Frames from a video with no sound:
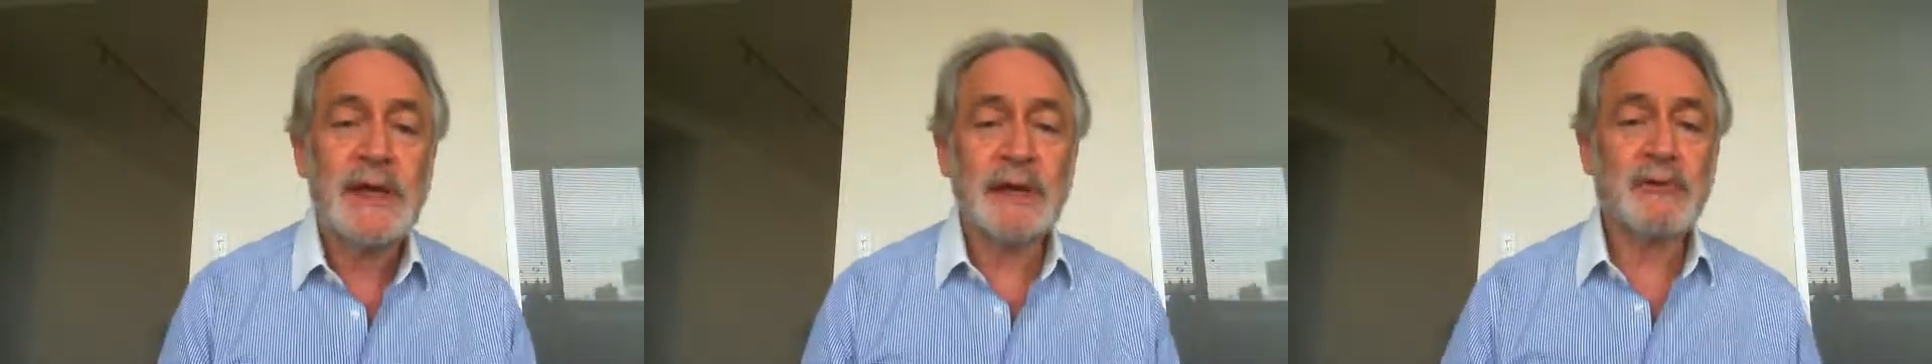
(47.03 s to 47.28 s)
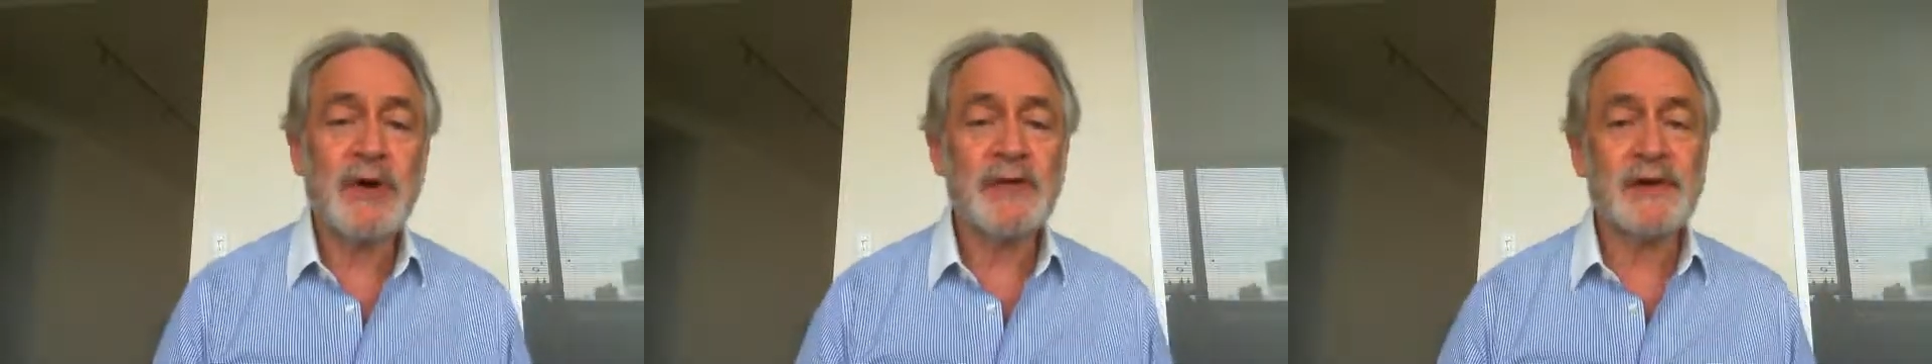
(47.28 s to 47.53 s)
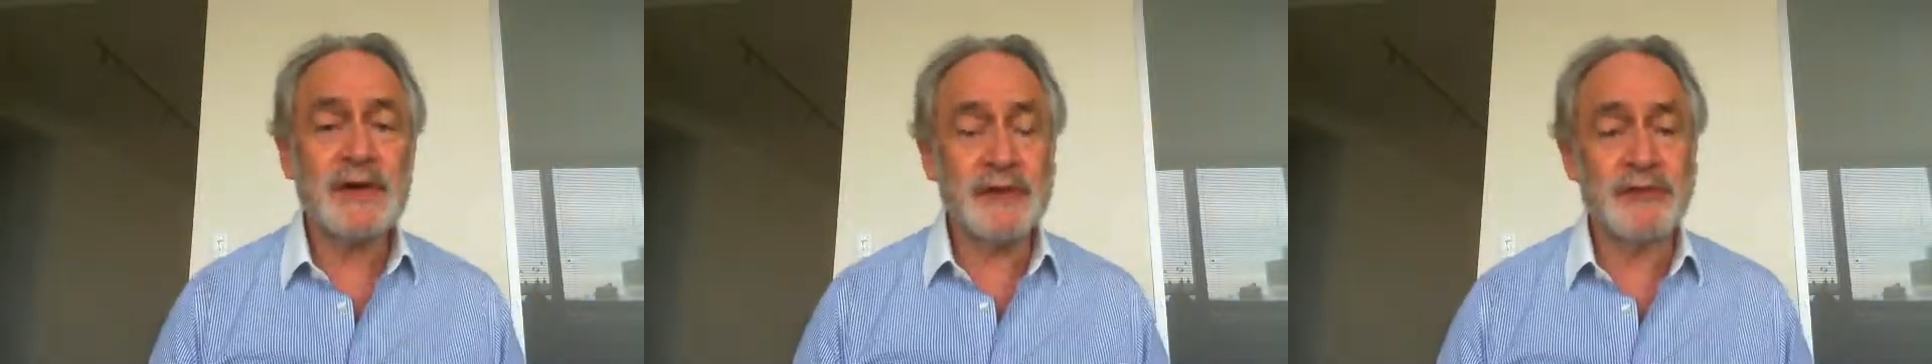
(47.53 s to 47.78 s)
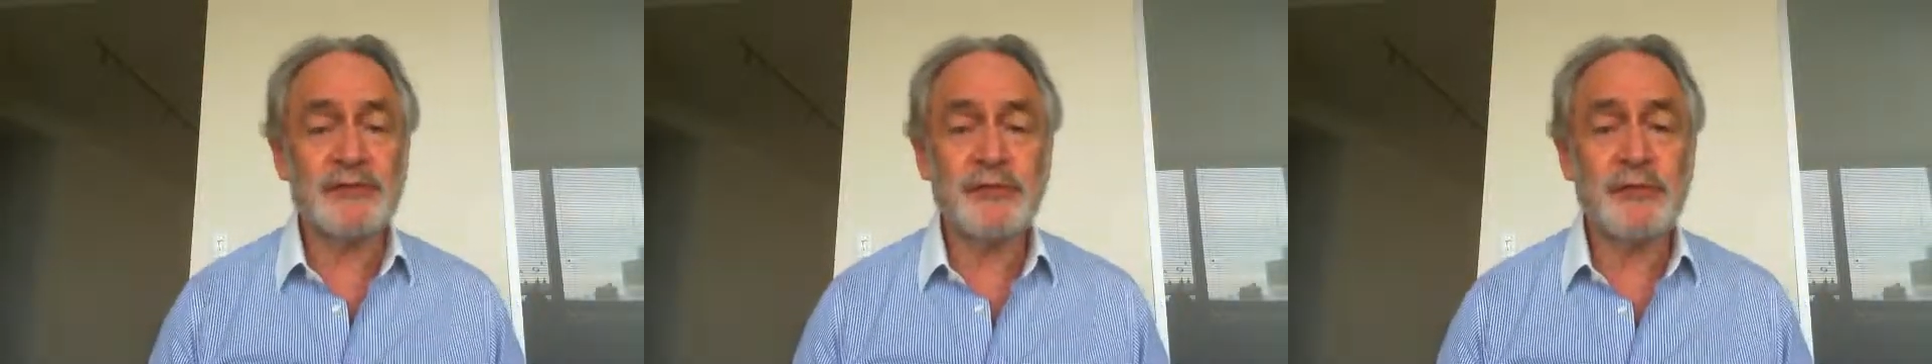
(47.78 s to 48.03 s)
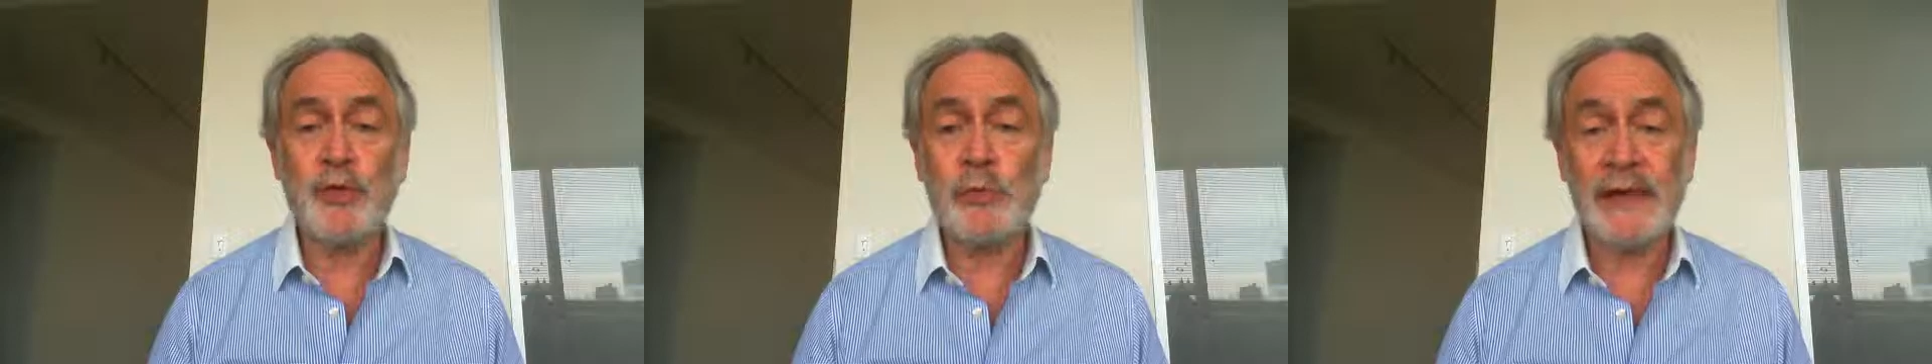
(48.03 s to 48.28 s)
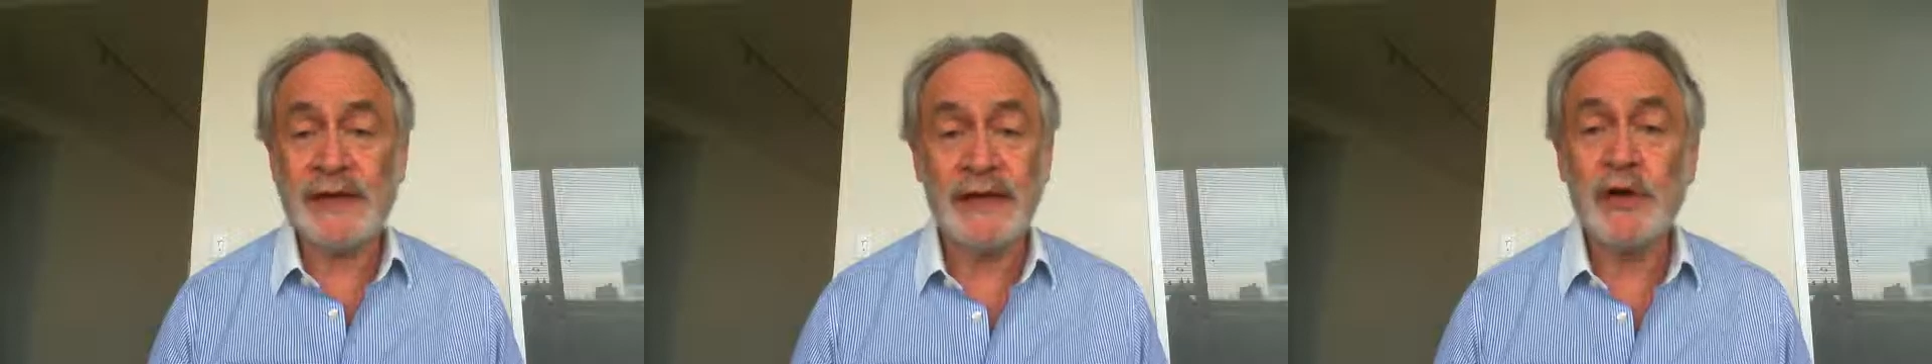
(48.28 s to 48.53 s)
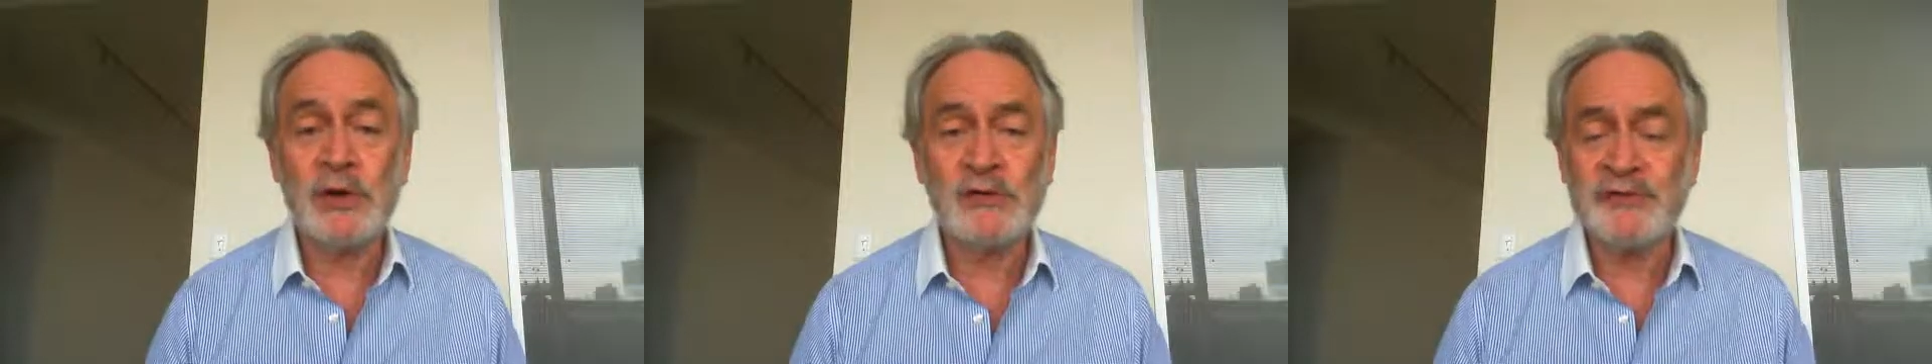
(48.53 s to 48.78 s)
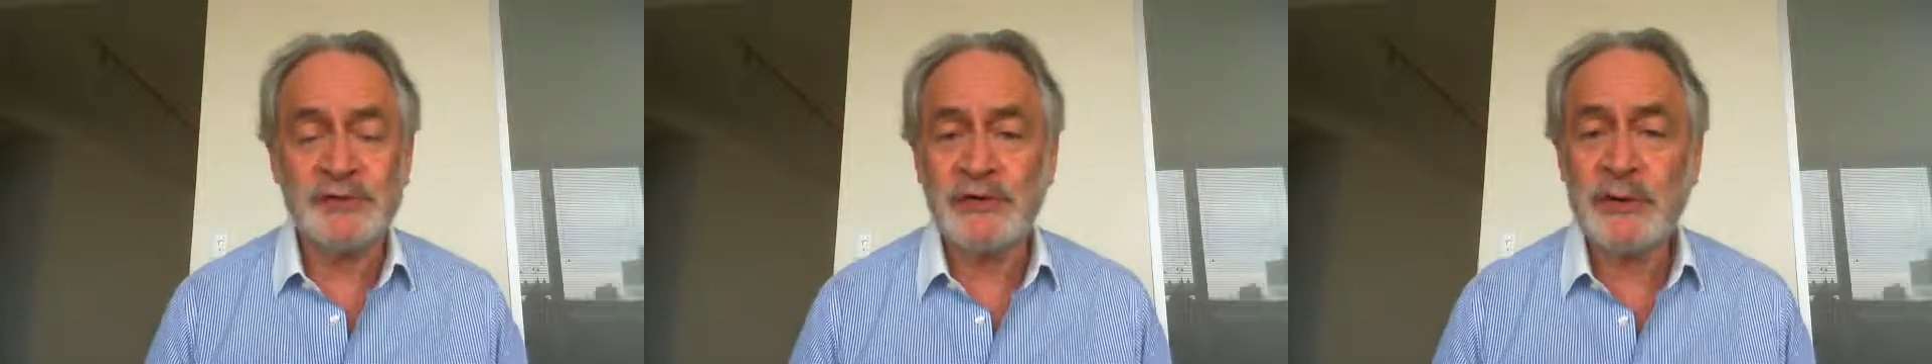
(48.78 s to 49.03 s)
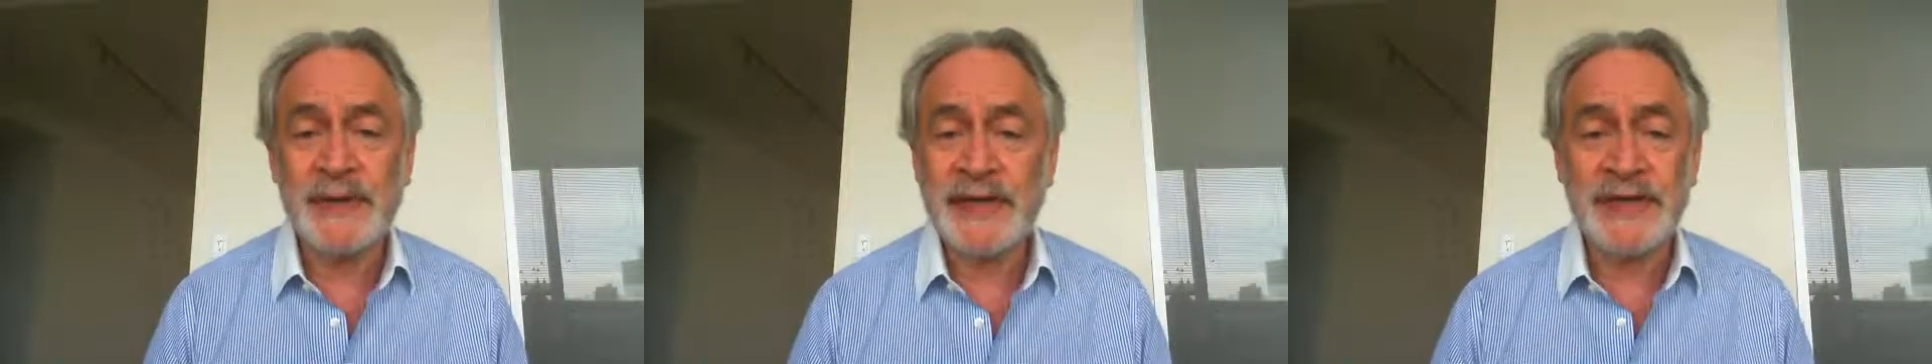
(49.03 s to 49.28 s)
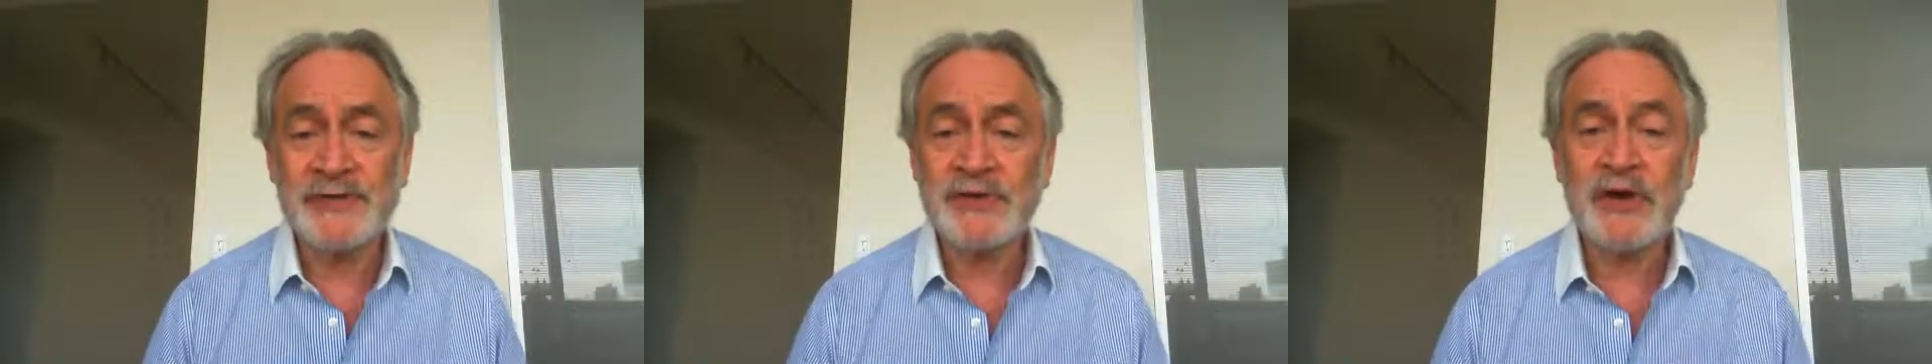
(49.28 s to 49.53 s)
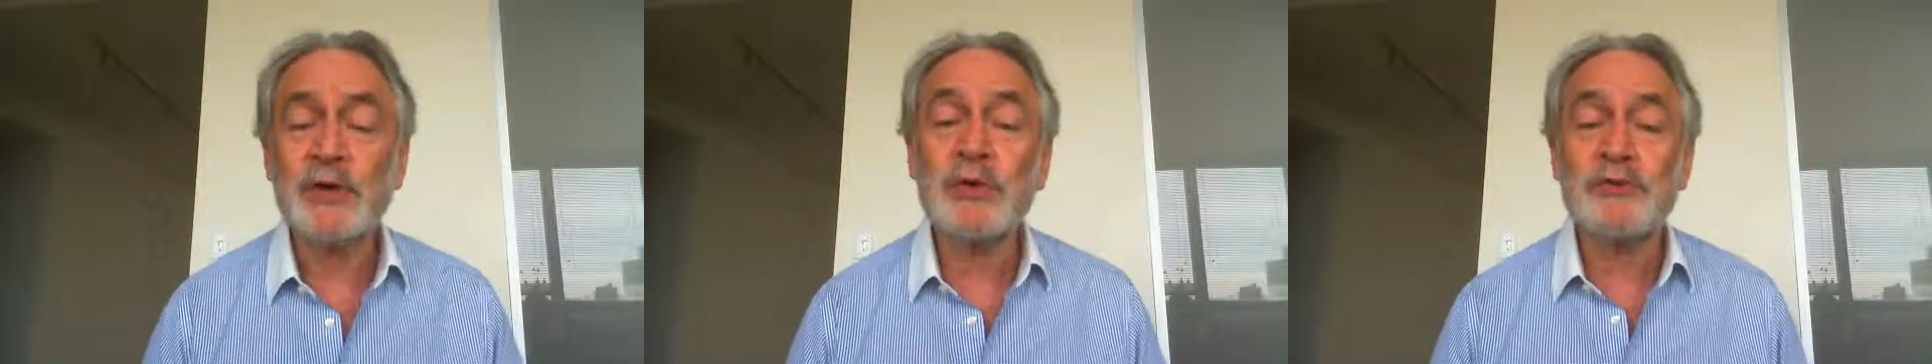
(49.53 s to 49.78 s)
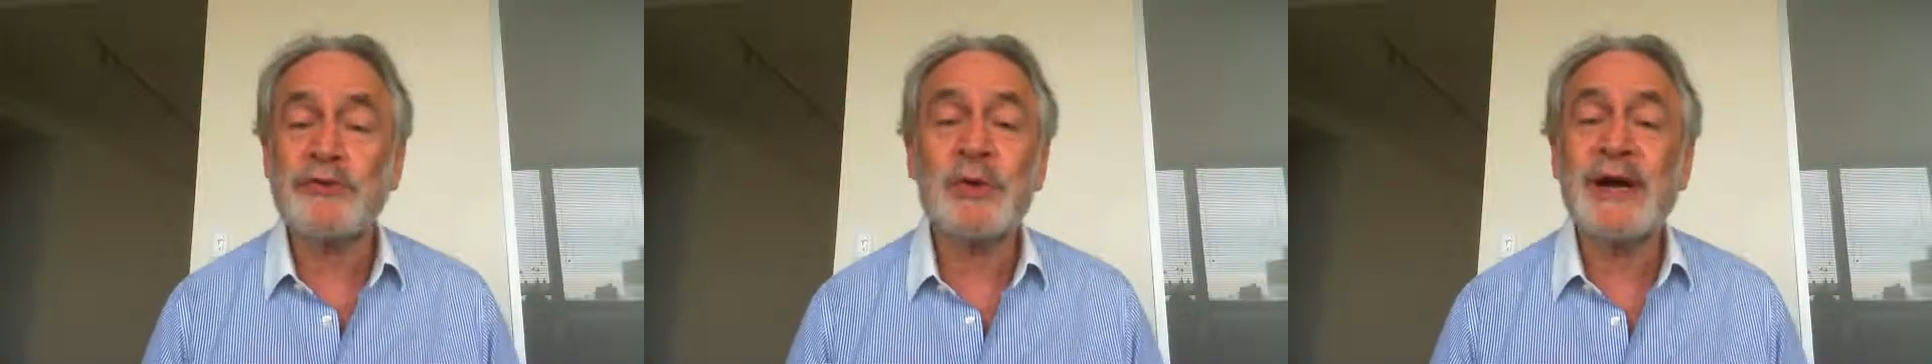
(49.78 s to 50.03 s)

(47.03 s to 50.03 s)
And rather like those of you who play golf, you know, when it gets cold,